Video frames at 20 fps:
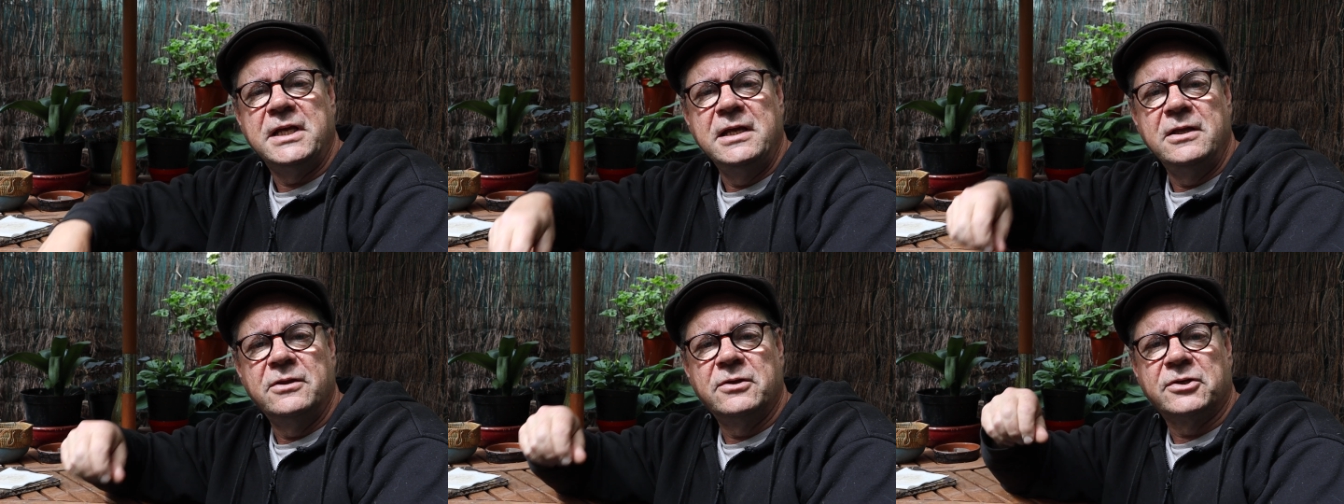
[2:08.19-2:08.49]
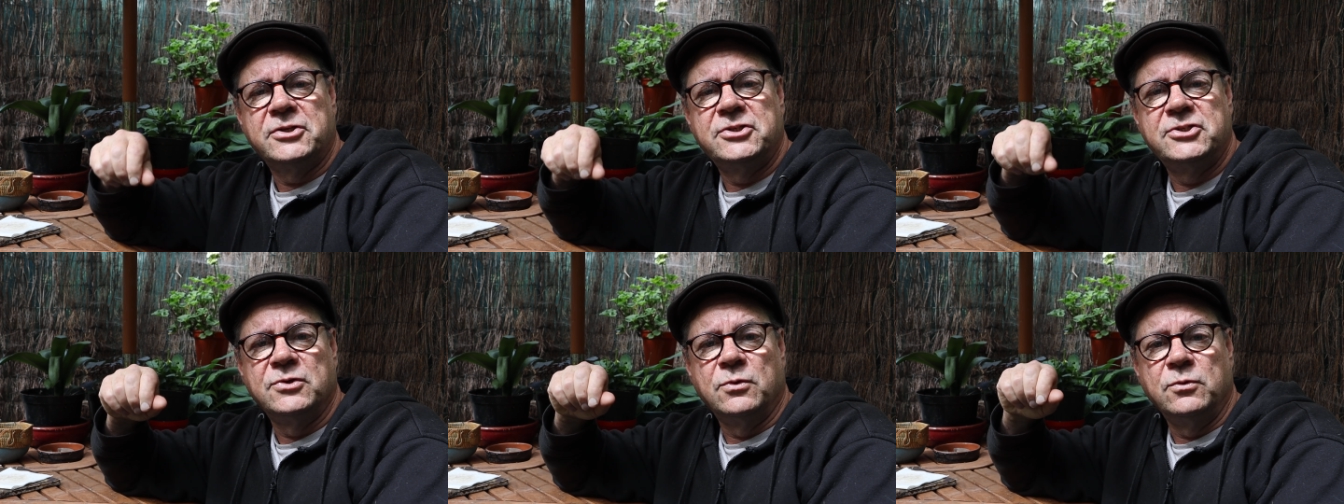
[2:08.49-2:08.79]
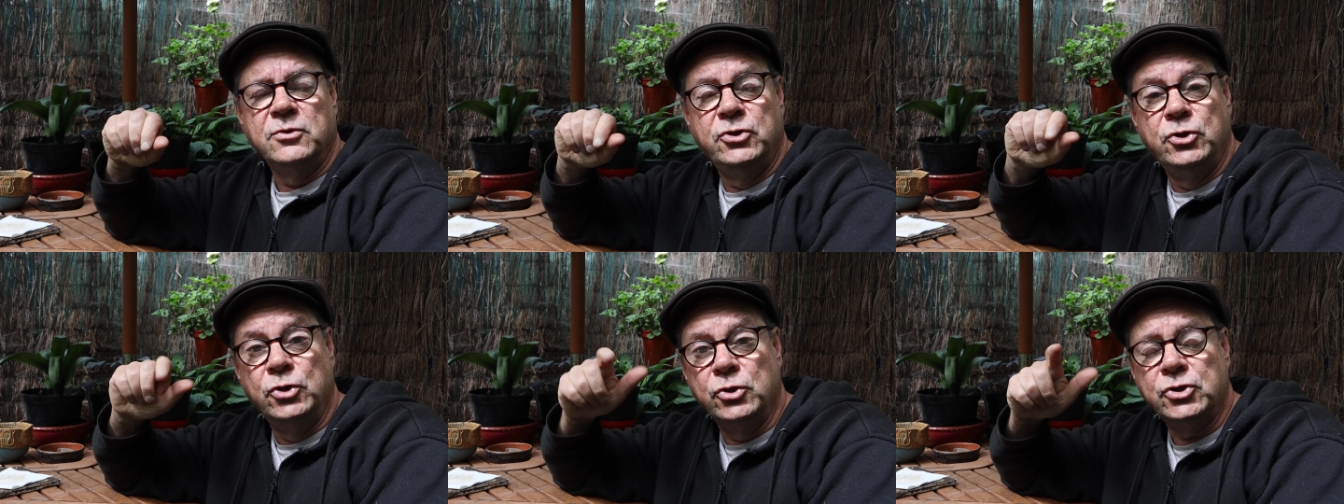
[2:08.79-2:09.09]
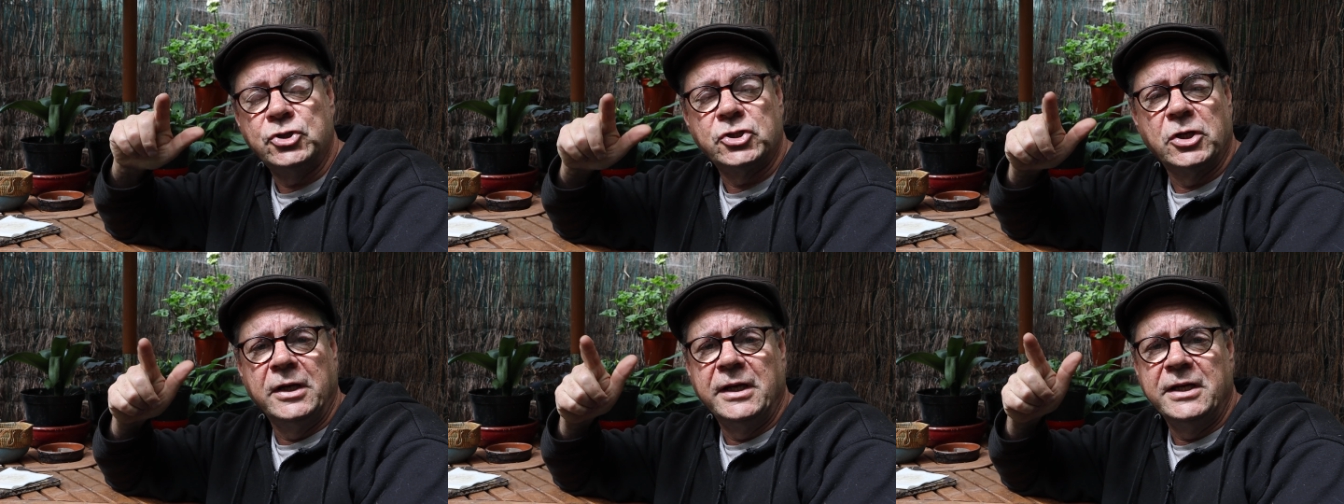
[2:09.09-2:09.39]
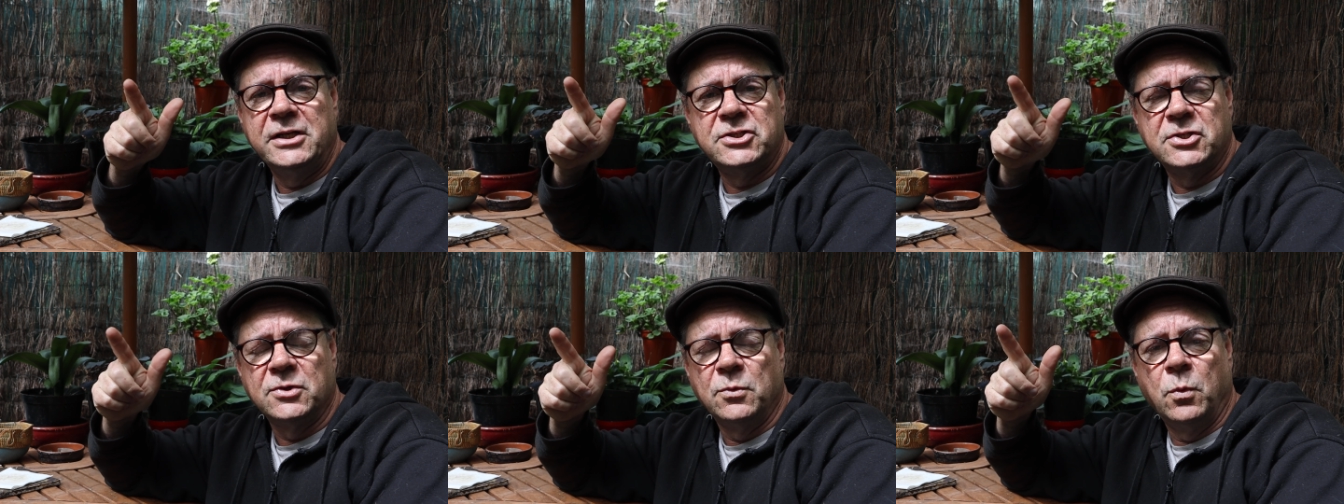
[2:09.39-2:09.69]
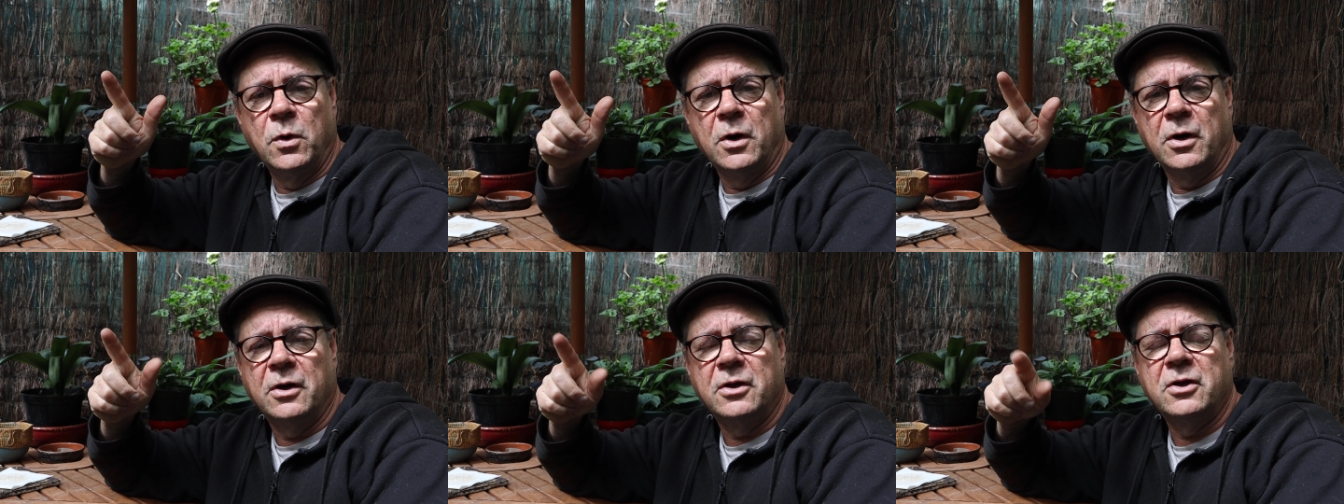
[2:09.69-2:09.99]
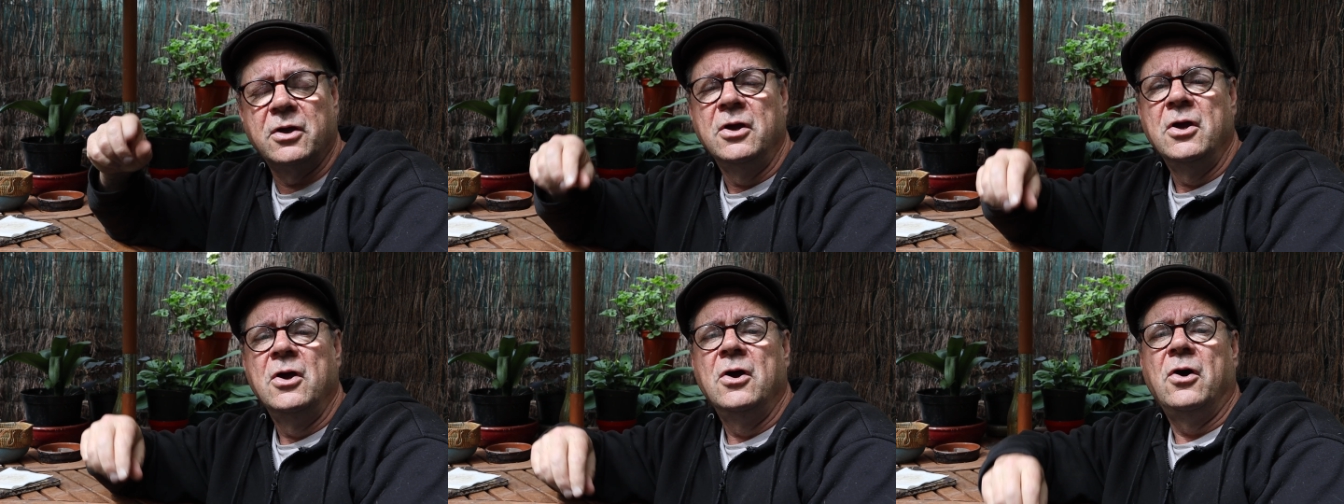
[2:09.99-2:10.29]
usually to work,